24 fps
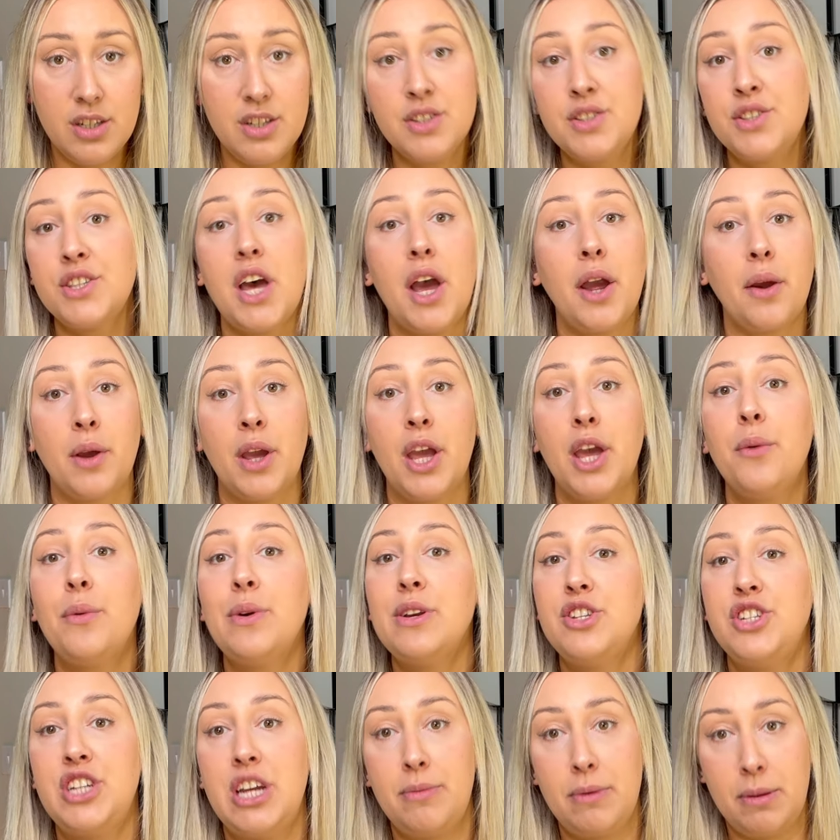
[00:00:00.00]
So, who is
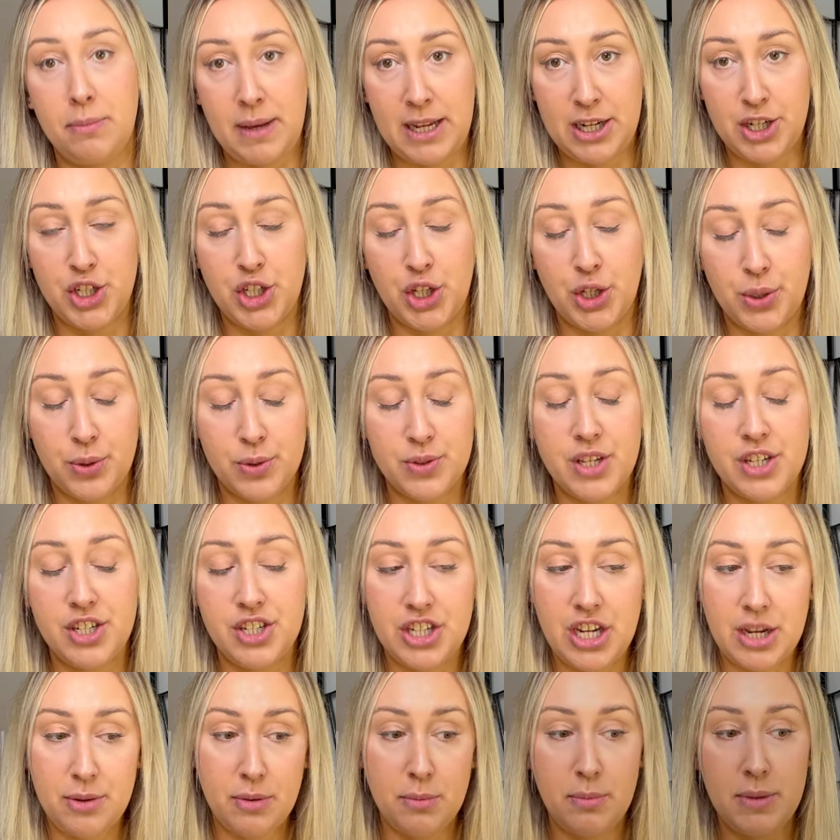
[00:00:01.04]
Jemma Mitchell? So,
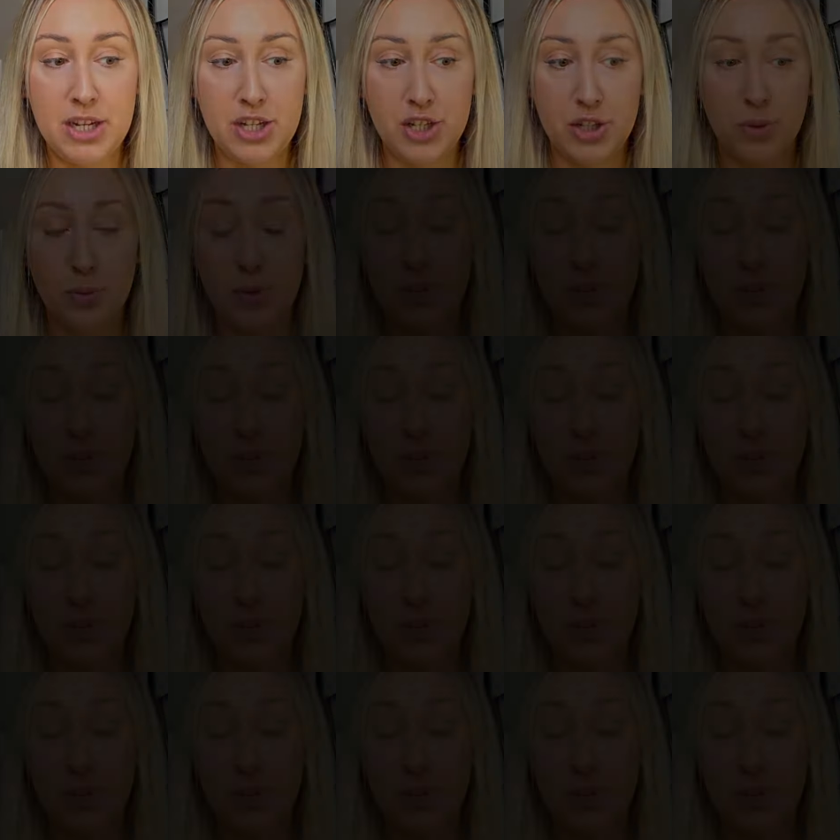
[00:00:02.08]
Jemma Mitchell